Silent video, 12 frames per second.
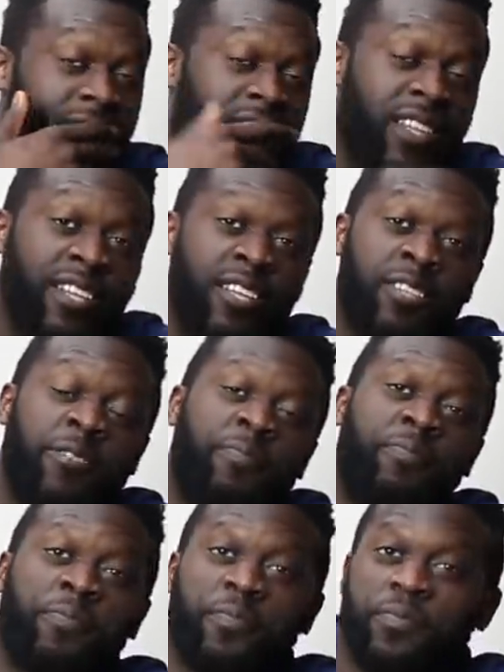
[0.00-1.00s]

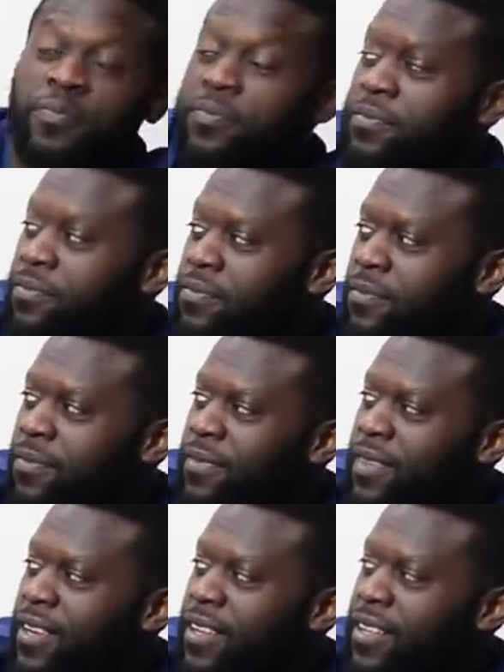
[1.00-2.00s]

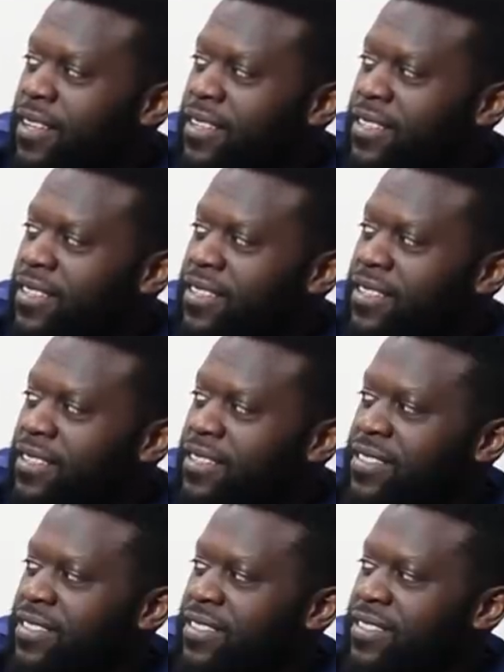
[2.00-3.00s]

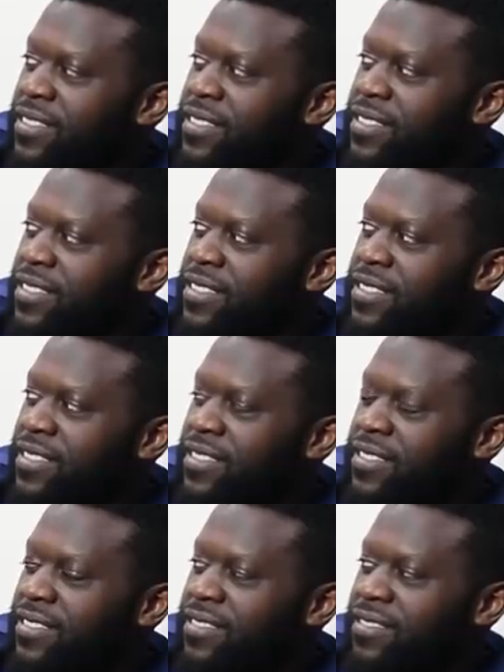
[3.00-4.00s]

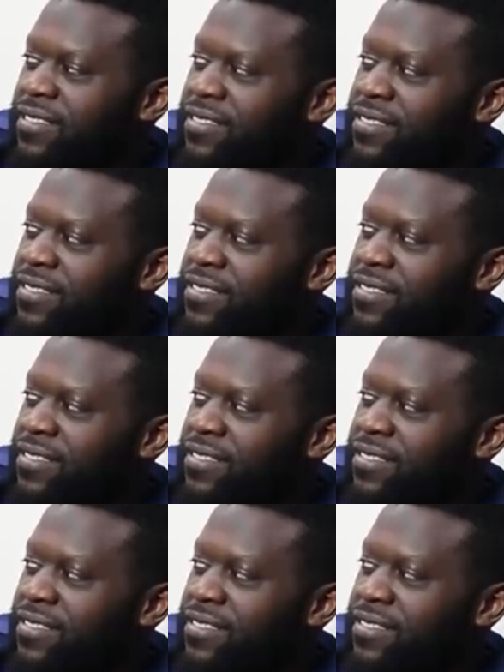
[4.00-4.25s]
[no speech]